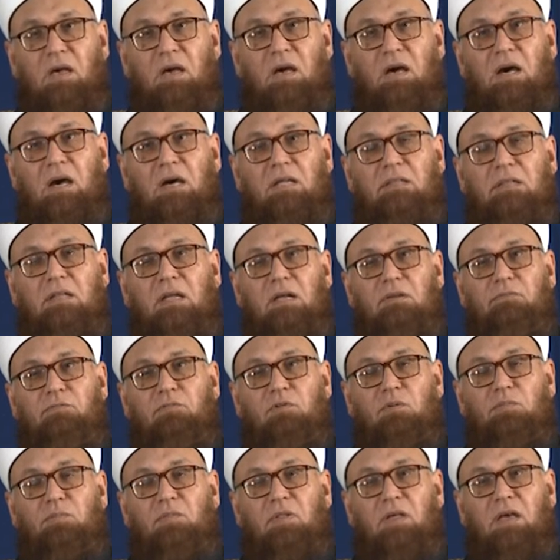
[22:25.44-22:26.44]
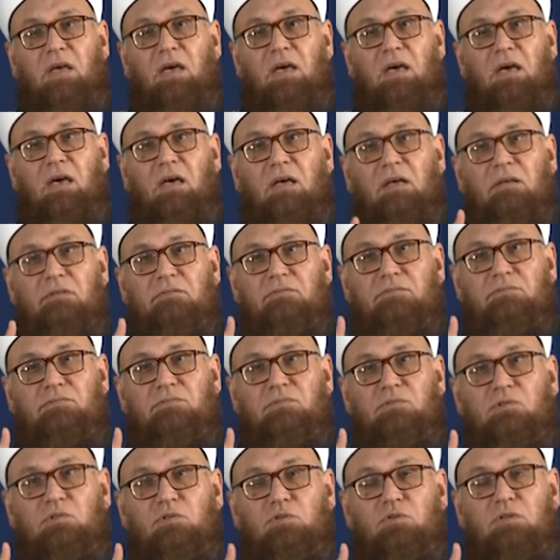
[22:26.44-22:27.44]
and then from there
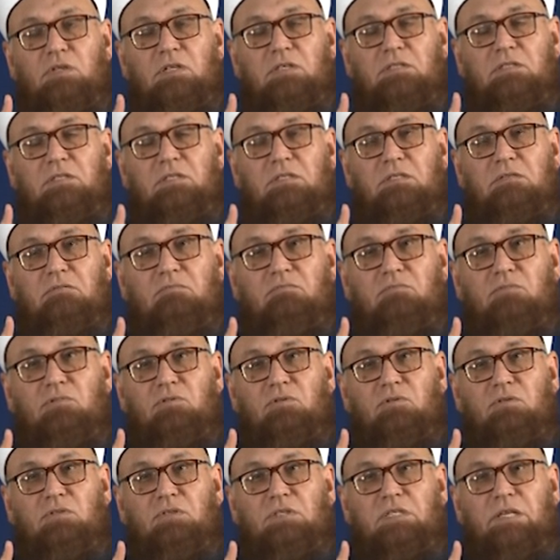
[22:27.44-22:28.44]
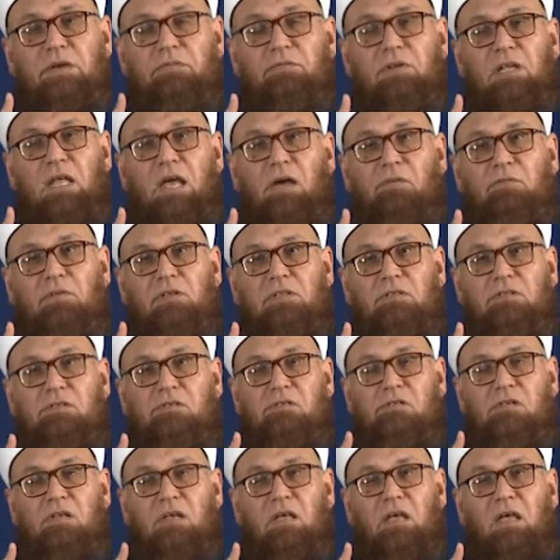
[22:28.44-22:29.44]
to the 7
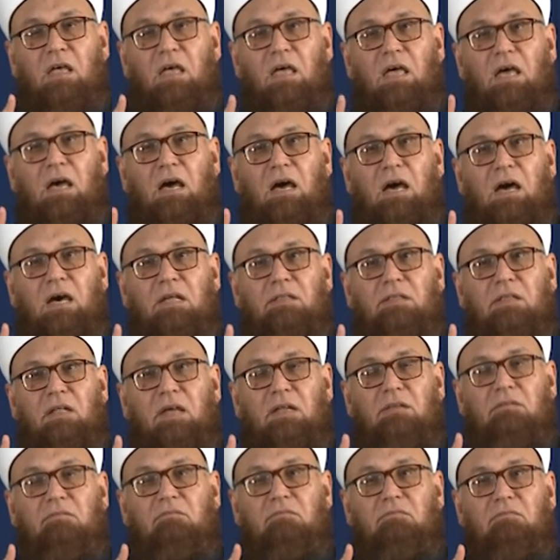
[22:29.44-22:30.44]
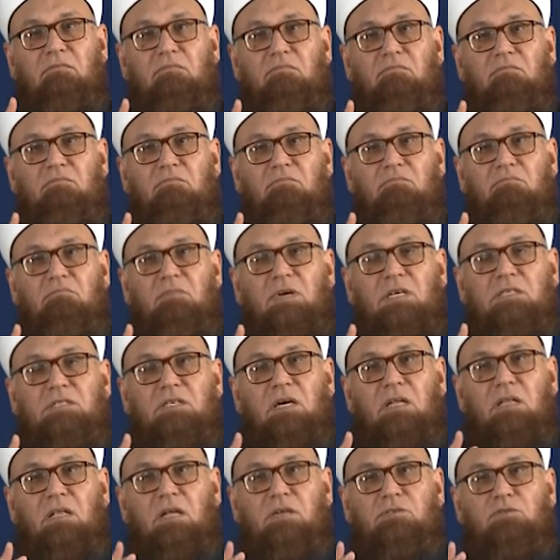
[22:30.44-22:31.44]
heavens, and then met
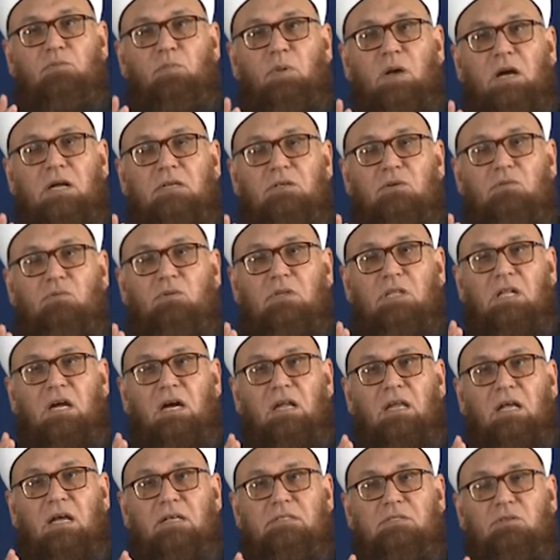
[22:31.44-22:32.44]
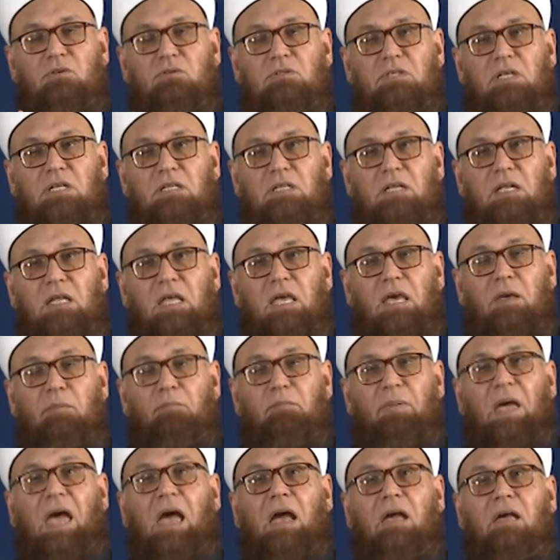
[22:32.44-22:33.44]
Allah subhanahu wa ta'ala azza wa jalla, and then came
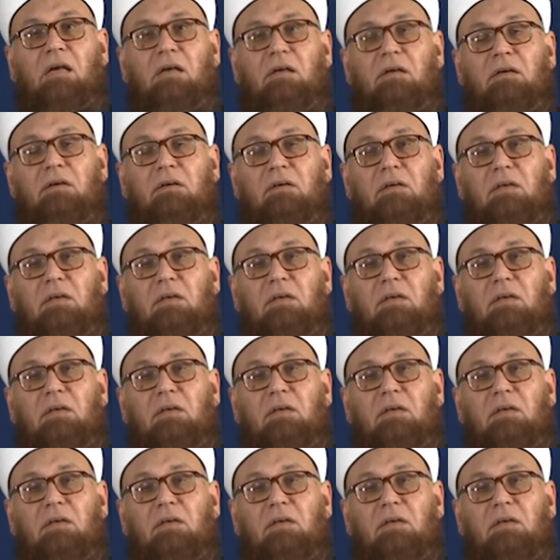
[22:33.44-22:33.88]
back.